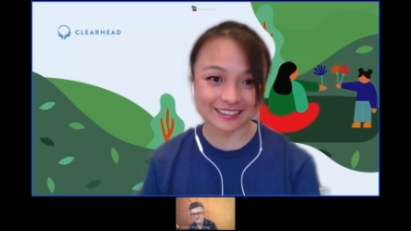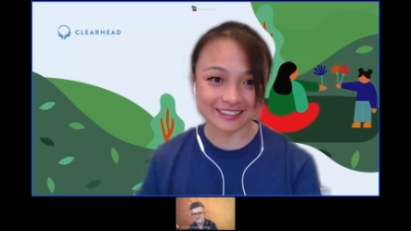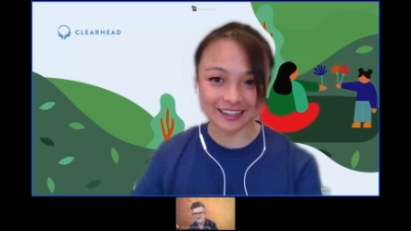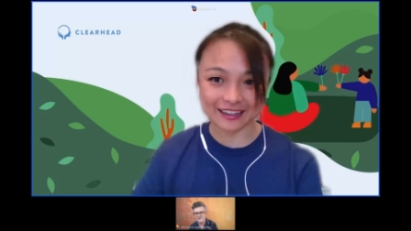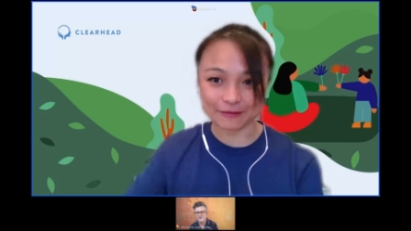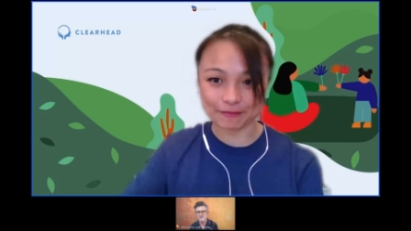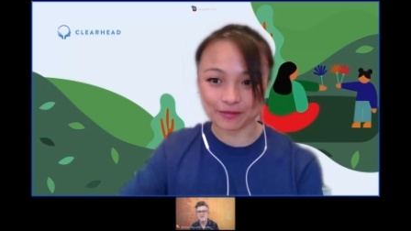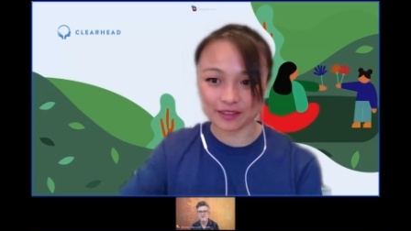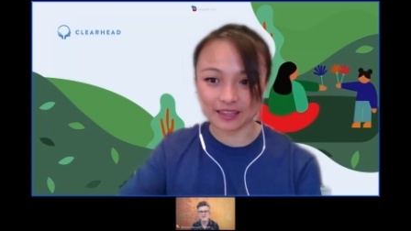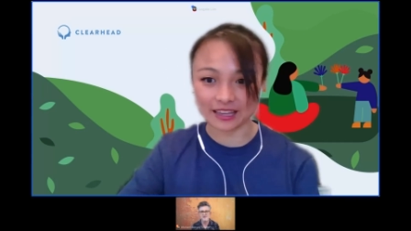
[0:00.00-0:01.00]
Um,
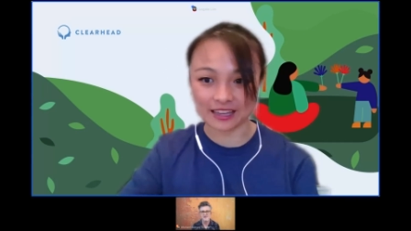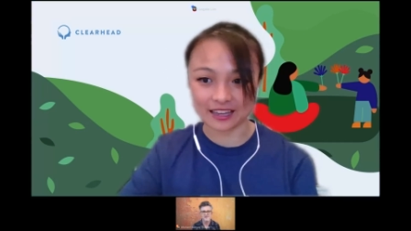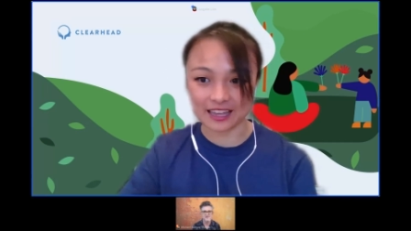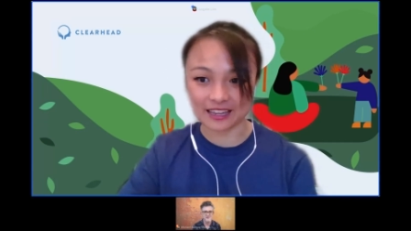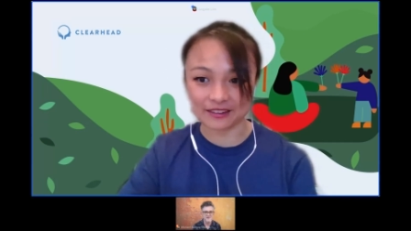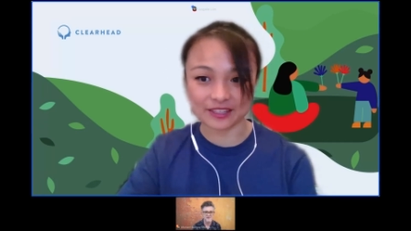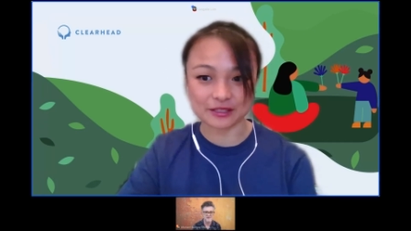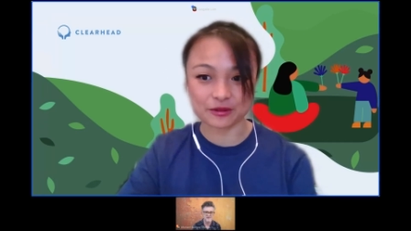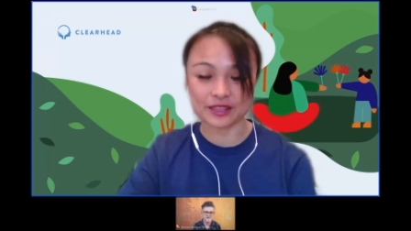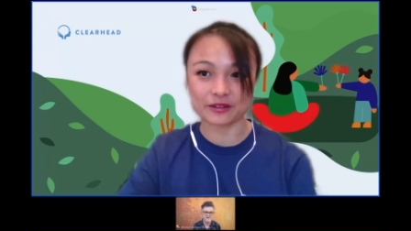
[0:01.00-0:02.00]
uh, and if there's no
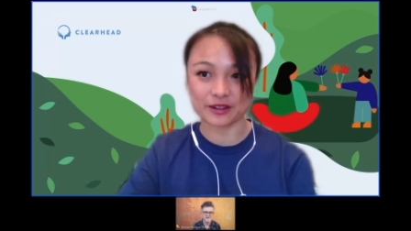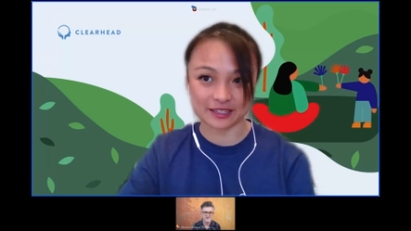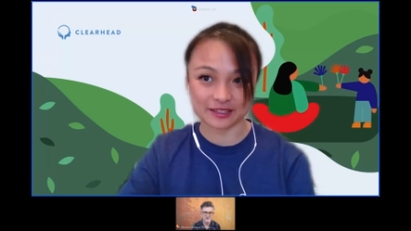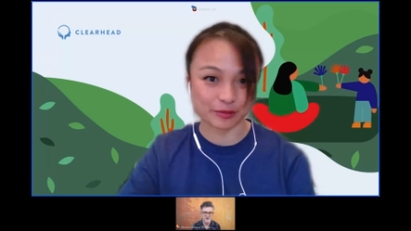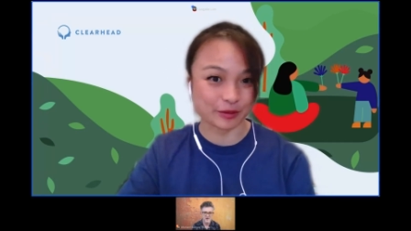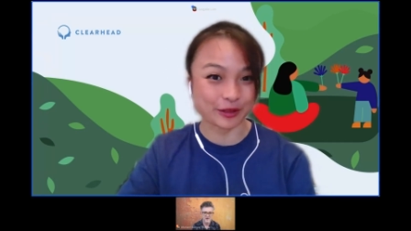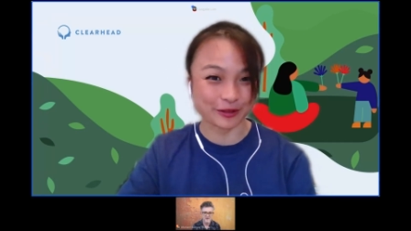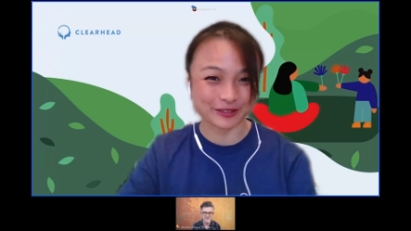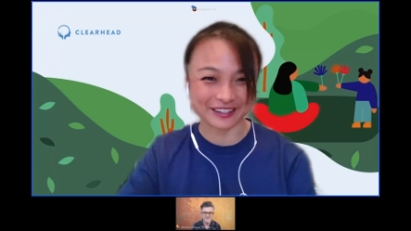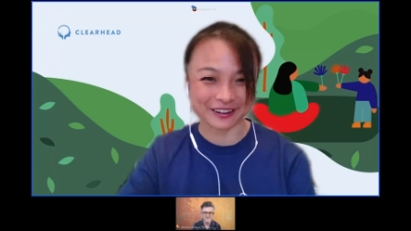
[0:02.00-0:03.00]
other questions, we'll close it
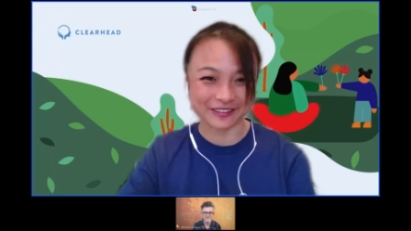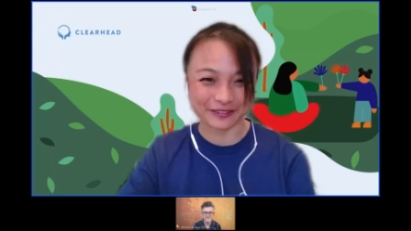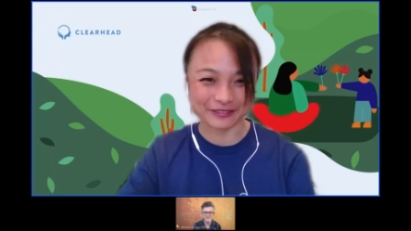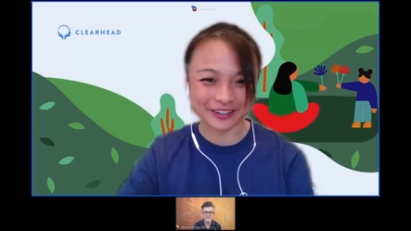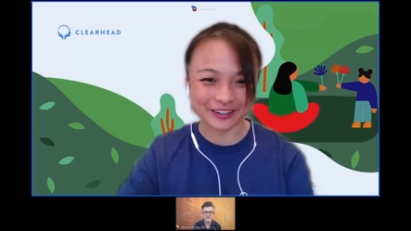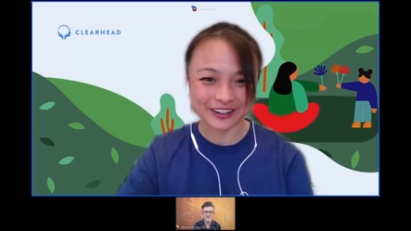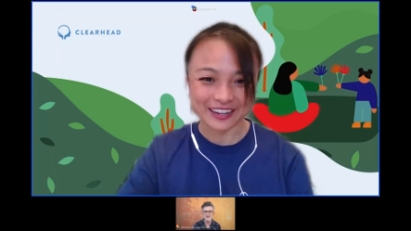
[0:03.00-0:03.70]
off from here.